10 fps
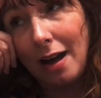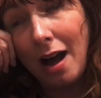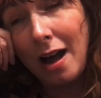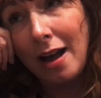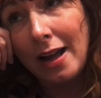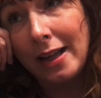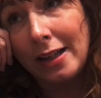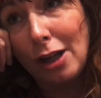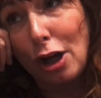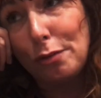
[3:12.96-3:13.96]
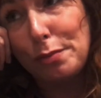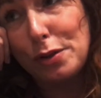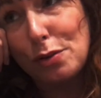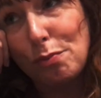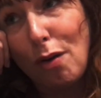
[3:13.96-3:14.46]
I hope
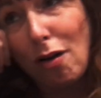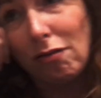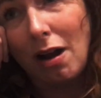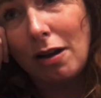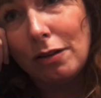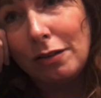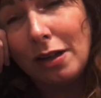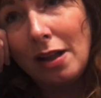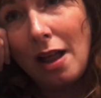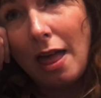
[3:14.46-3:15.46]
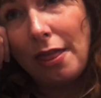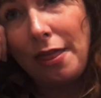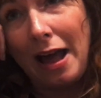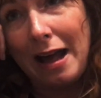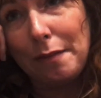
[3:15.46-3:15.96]
tomorrow
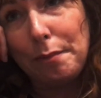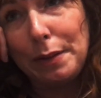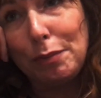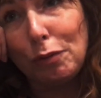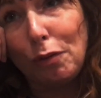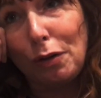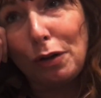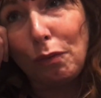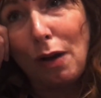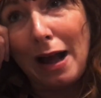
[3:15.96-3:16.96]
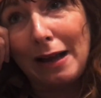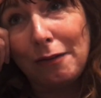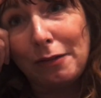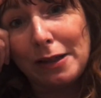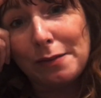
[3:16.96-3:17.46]
that people walk away
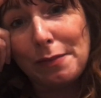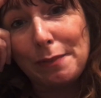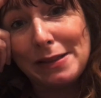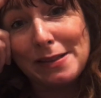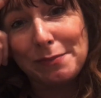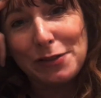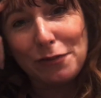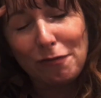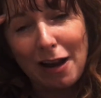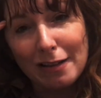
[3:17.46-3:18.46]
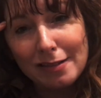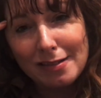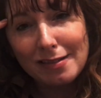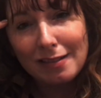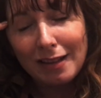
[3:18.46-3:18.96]
with maybe some new
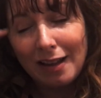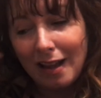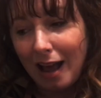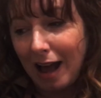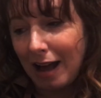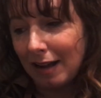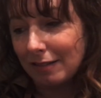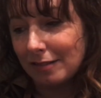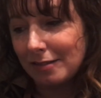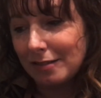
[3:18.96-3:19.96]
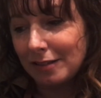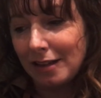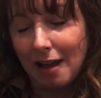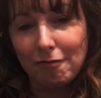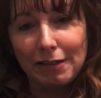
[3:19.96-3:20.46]
friends, and
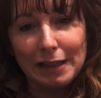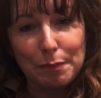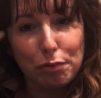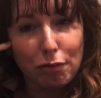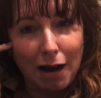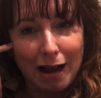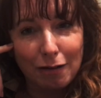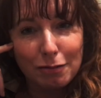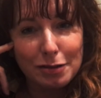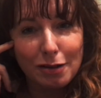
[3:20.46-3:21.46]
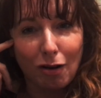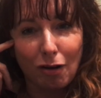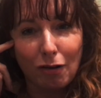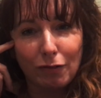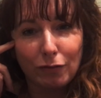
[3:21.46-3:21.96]
they're really proud
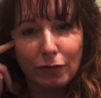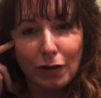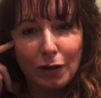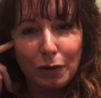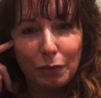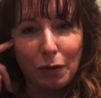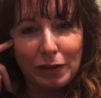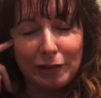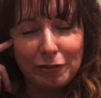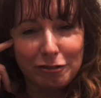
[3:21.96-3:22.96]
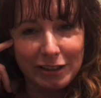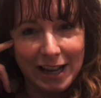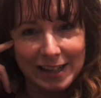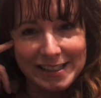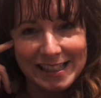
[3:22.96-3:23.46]
of what they've
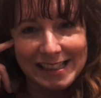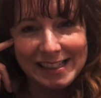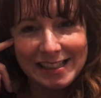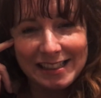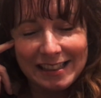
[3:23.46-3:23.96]
created,